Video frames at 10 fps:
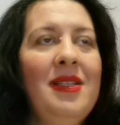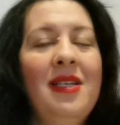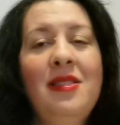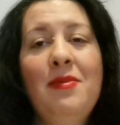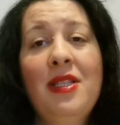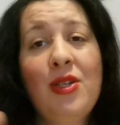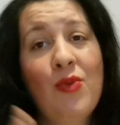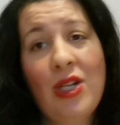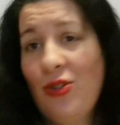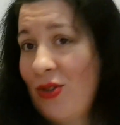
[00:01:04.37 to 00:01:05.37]
doesn't matter
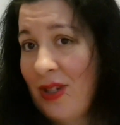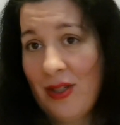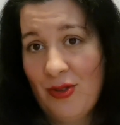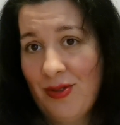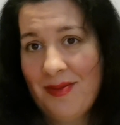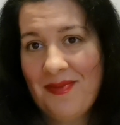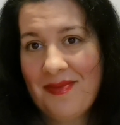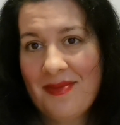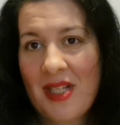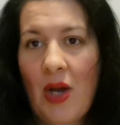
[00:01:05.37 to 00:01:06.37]
what you're gonna do.
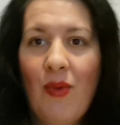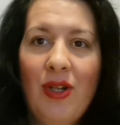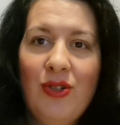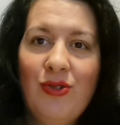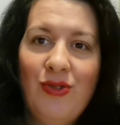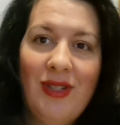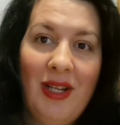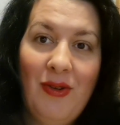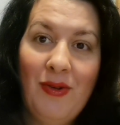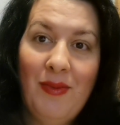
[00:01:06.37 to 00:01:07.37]
I want you to tell
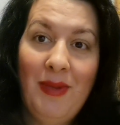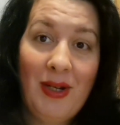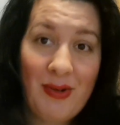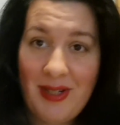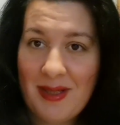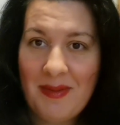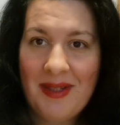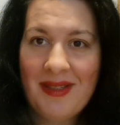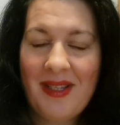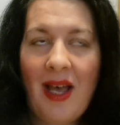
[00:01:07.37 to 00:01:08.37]
you Merry
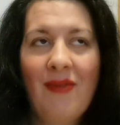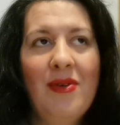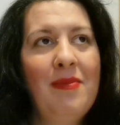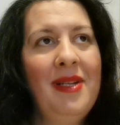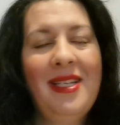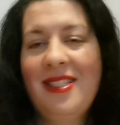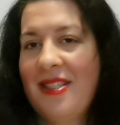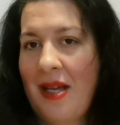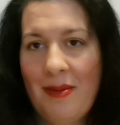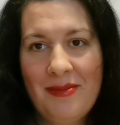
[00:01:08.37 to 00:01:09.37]
Christmas. Have a blessed
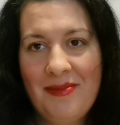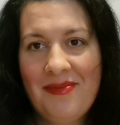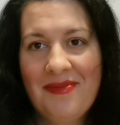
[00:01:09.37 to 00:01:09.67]
time.